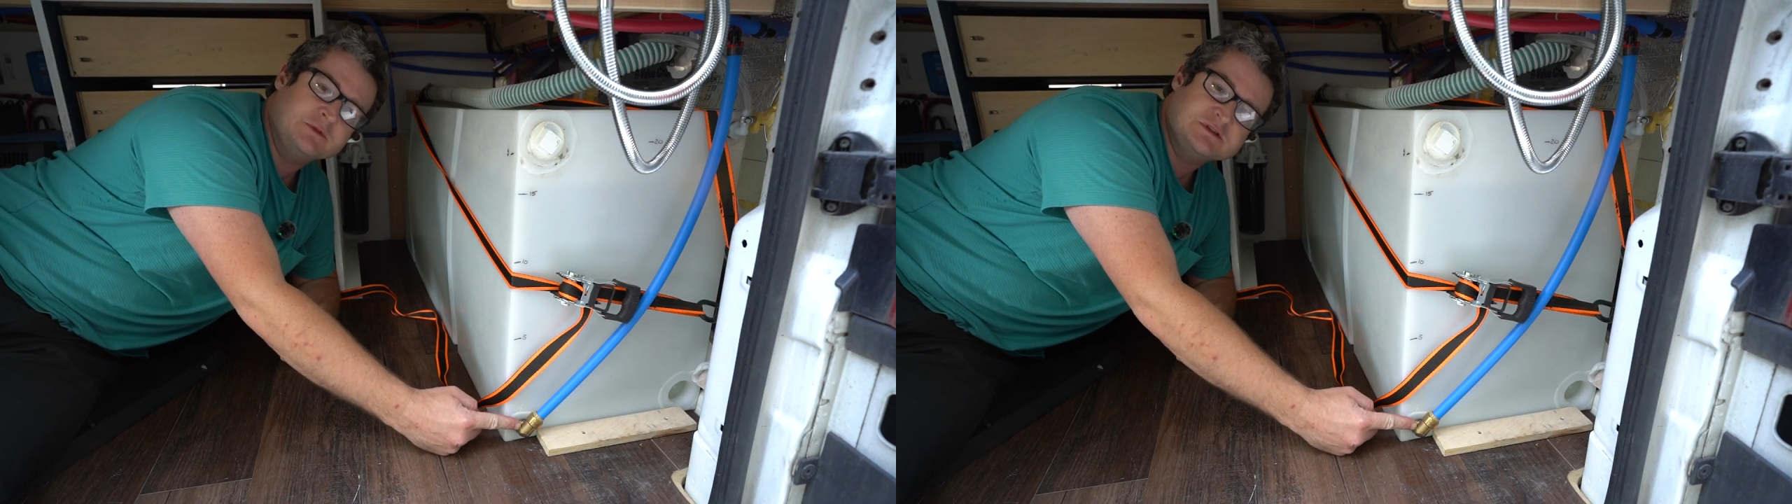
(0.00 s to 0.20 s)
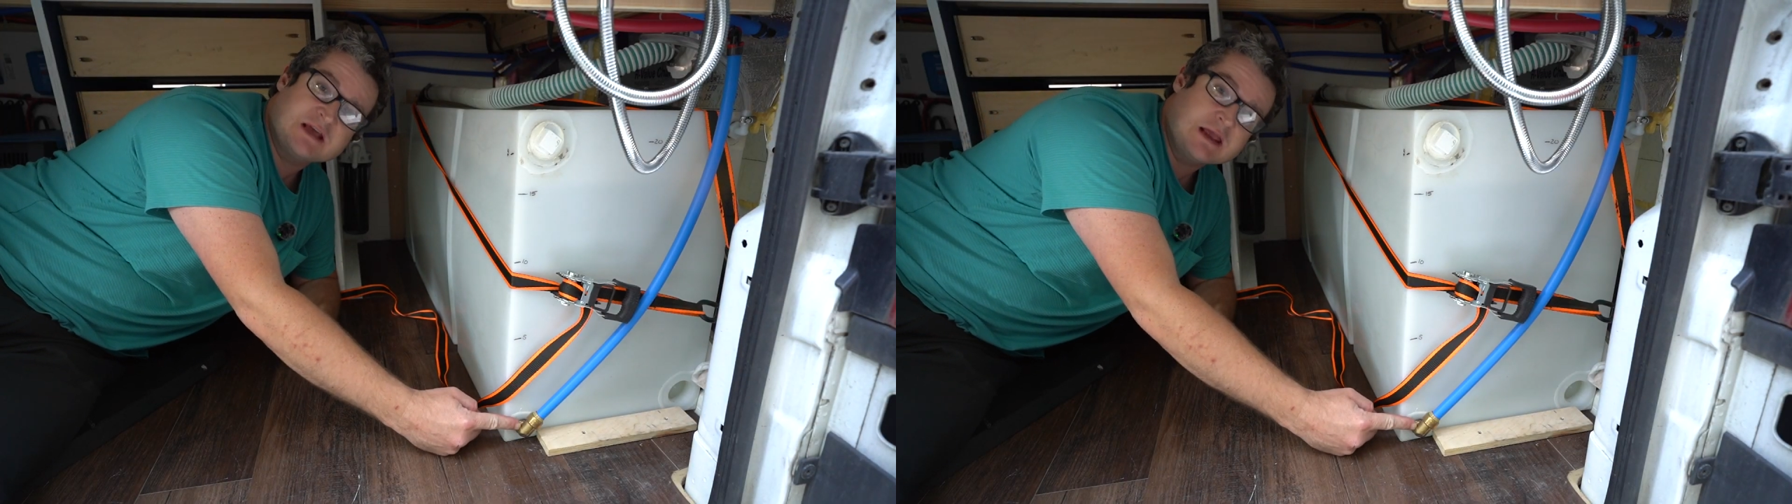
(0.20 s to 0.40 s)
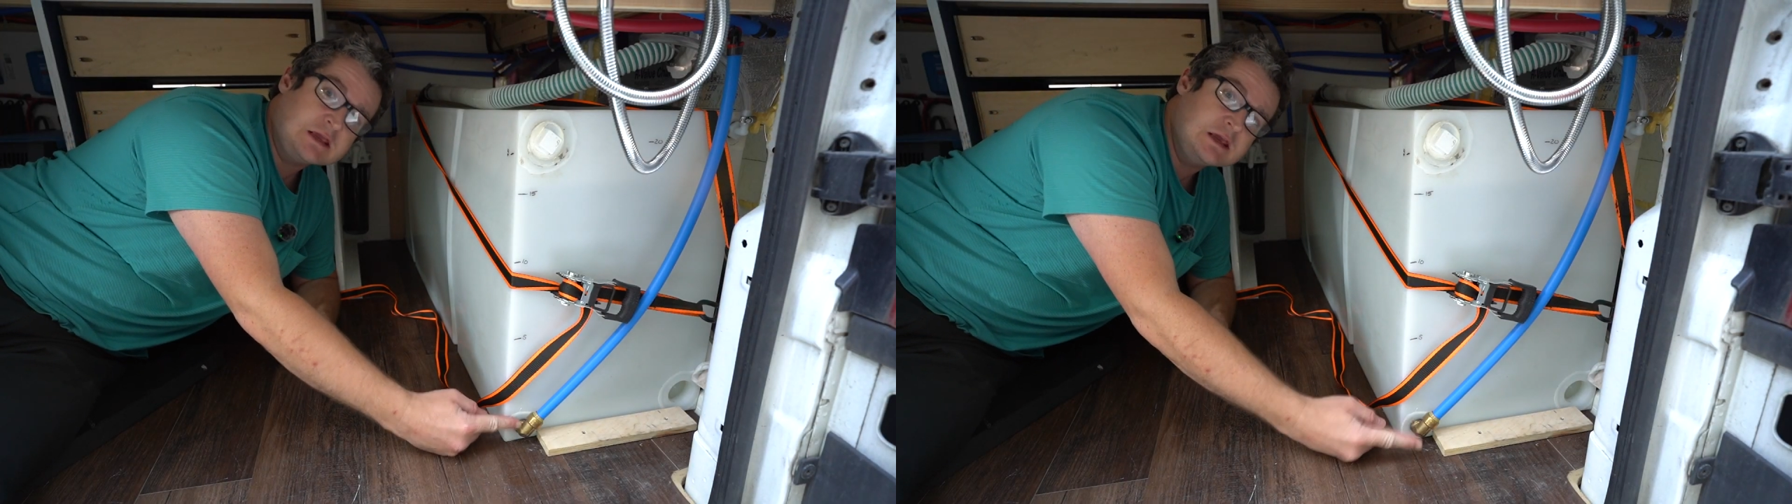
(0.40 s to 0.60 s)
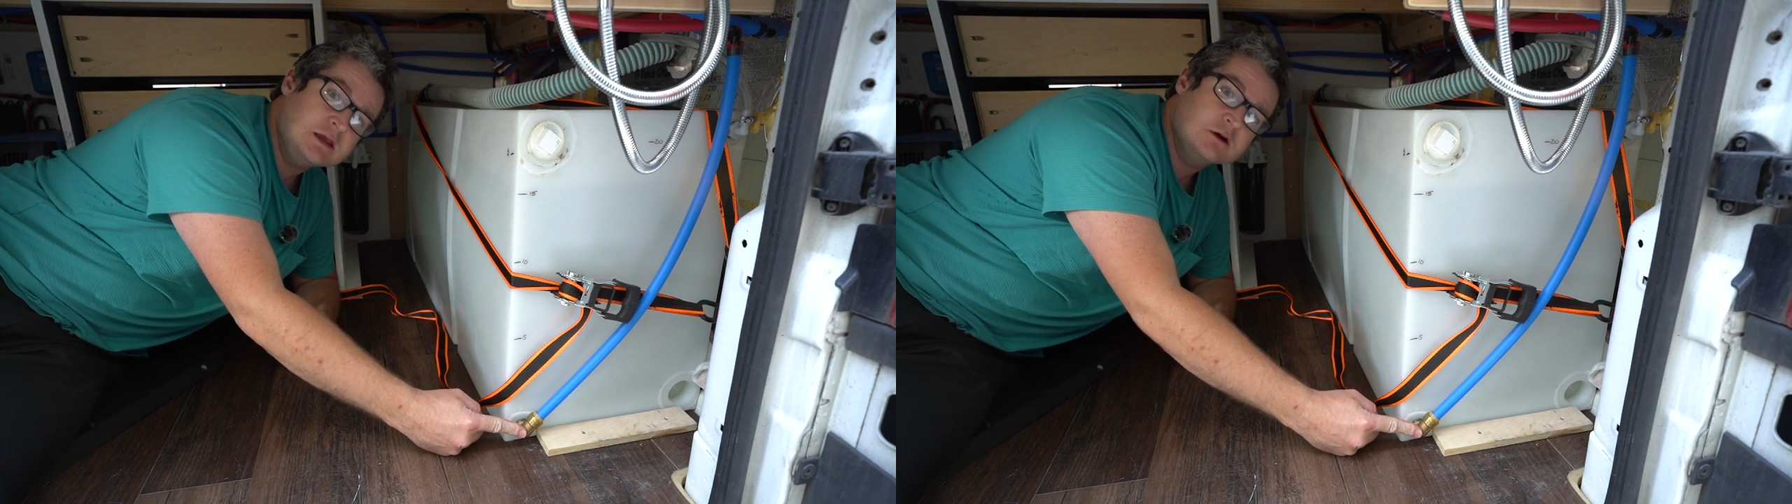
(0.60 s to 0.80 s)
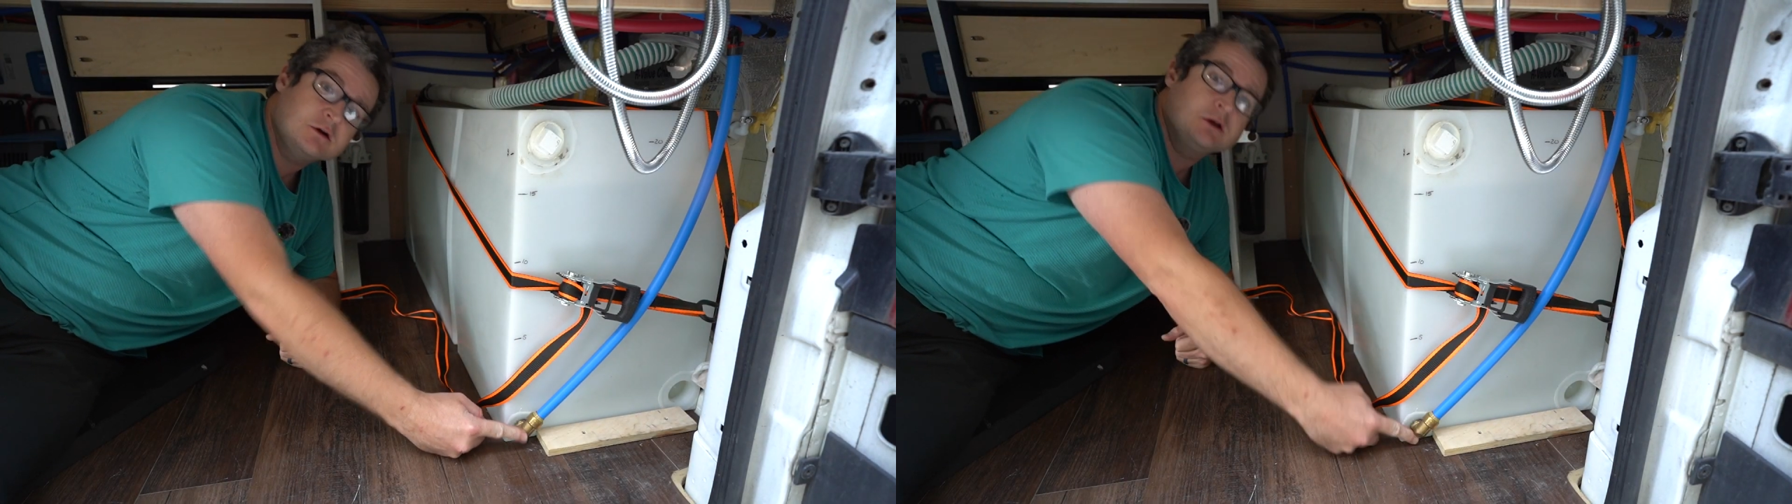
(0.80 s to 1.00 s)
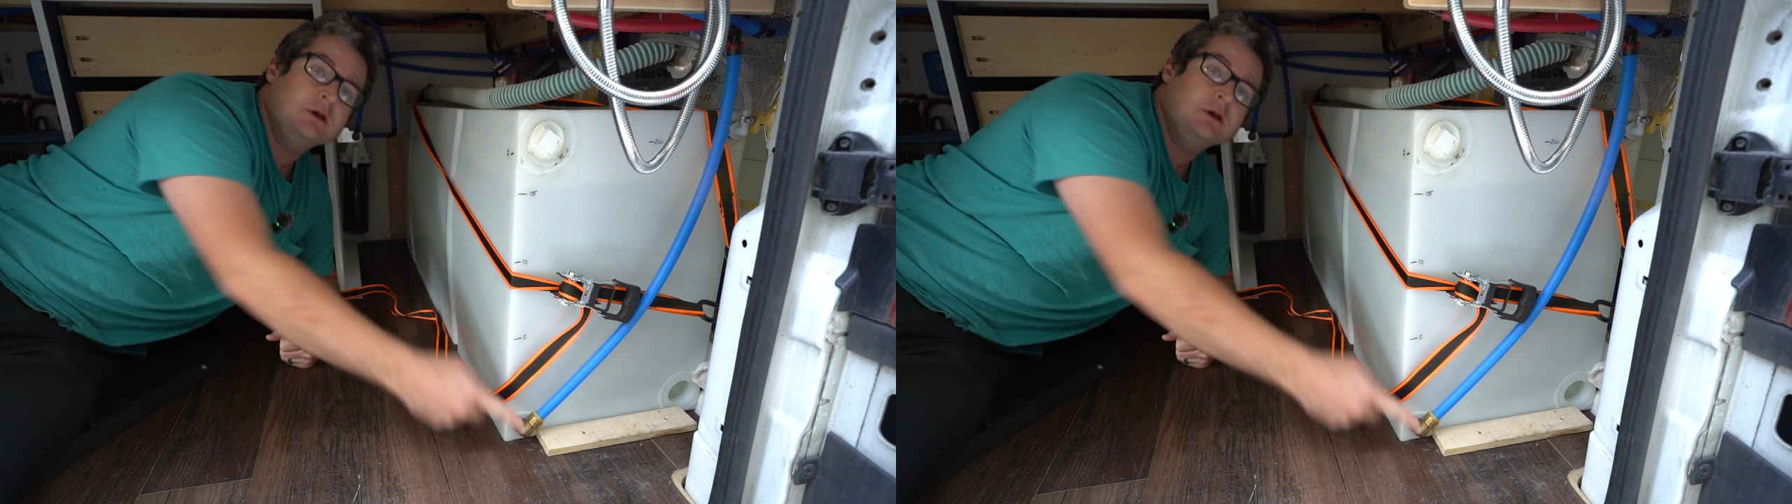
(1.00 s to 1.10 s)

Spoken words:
of the tank here,